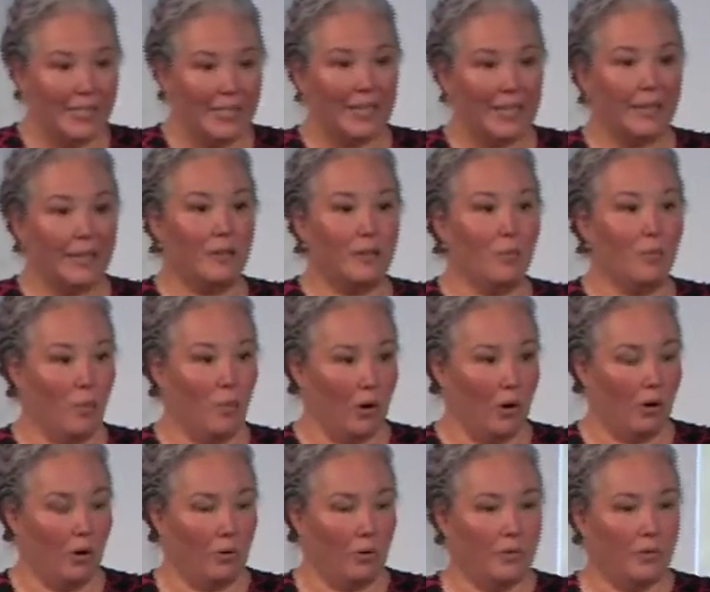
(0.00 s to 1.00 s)
see the
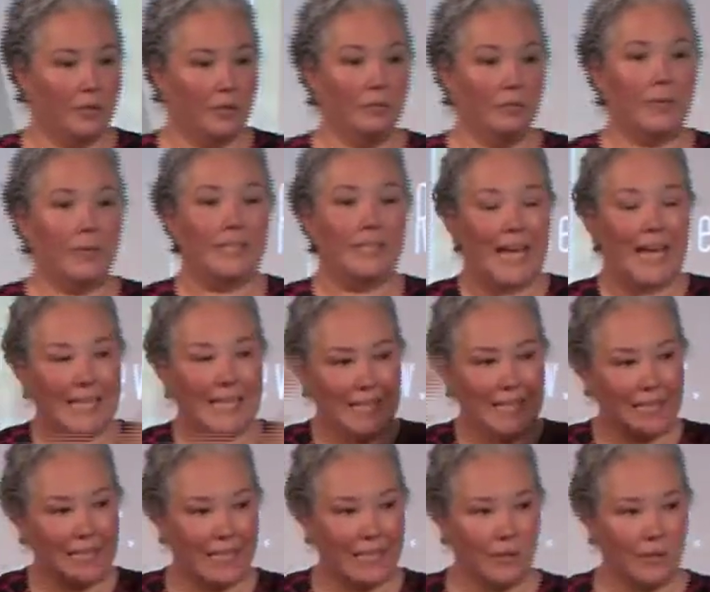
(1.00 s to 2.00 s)
world, we tend
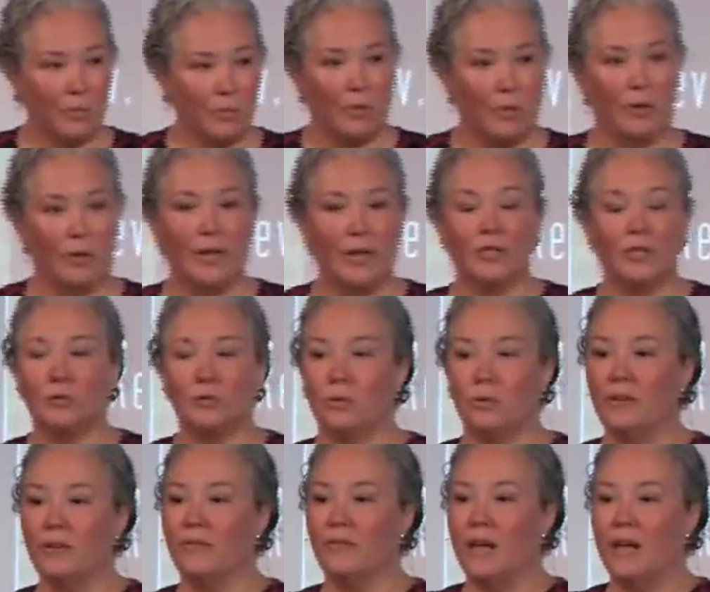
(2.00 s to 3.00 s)
to see the world as
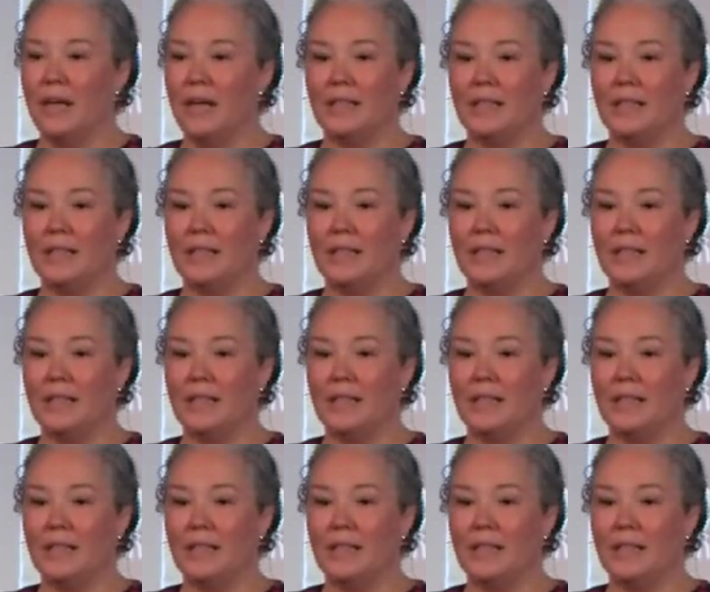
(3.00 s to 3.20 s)
sort of